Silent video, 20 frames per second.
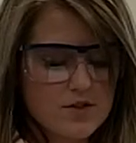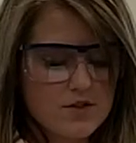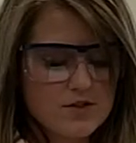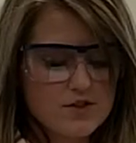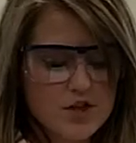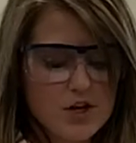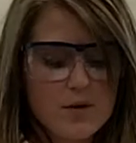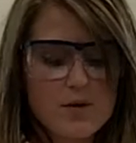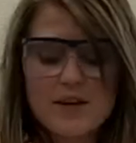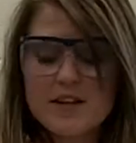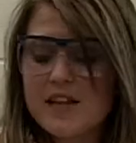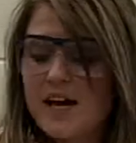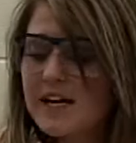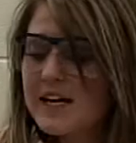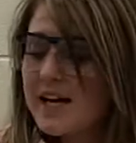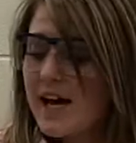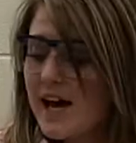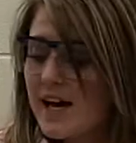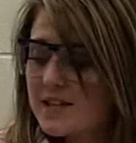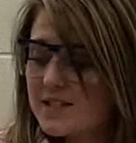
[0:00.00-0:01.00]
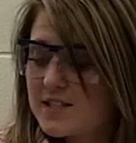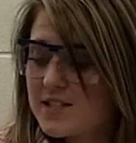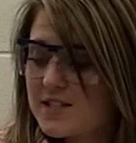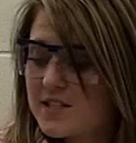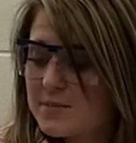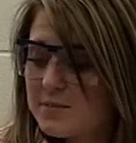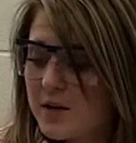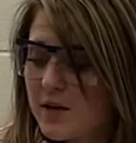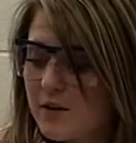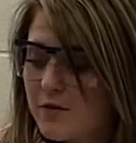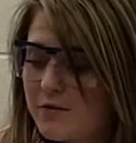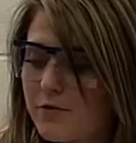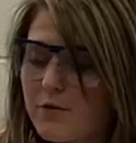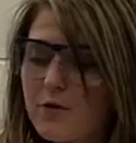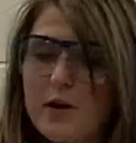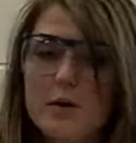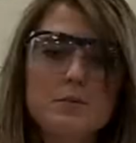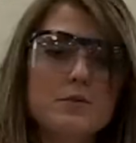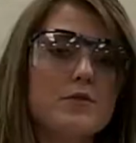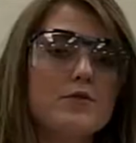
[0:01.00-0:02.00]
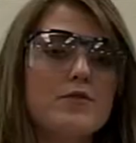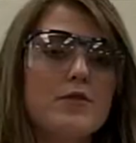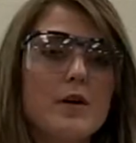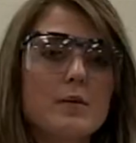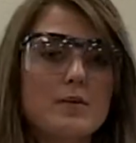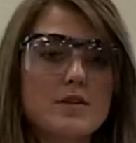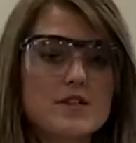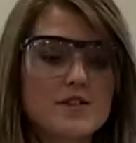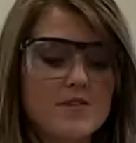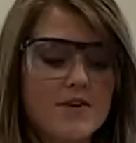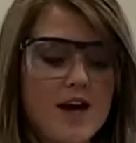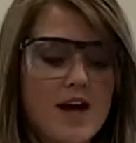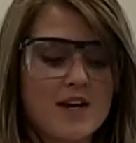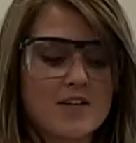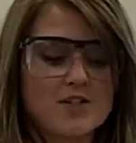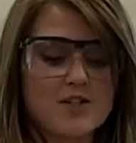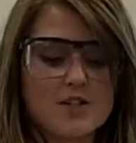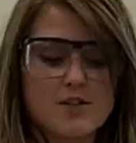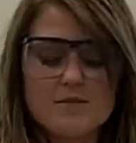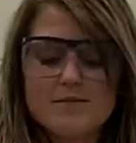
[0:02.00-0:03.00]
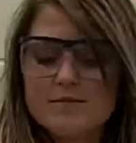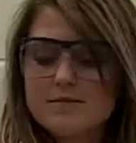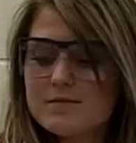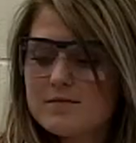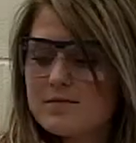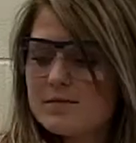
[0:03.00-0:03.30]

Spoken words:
showing that gas is being formed from this reaction.